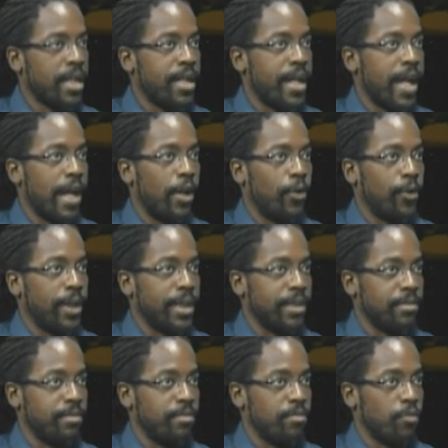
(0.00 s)
Now,
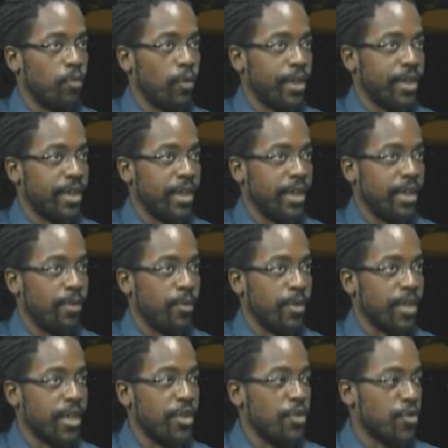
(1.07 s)
with
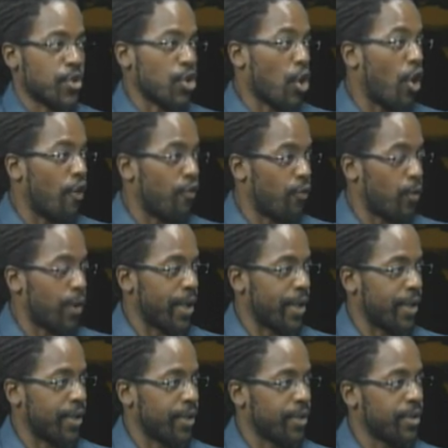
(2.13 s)
a new
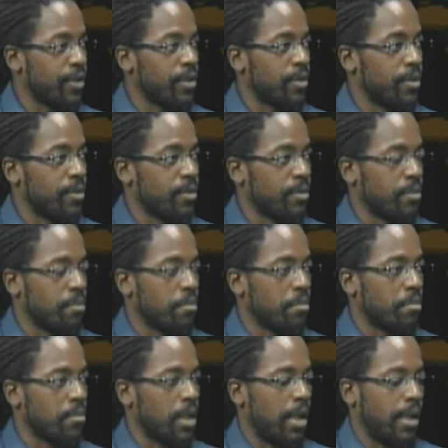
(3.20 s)
software
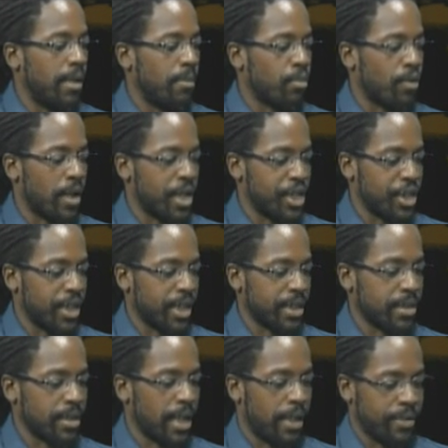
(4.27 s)

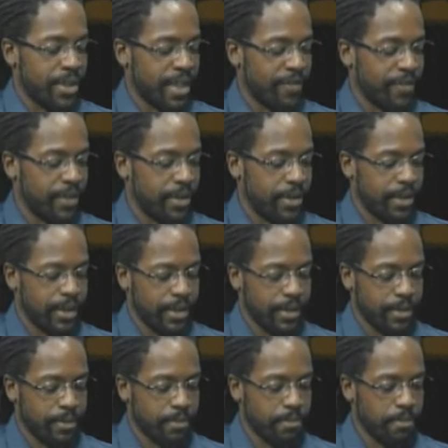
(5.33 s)
project, I'll definitely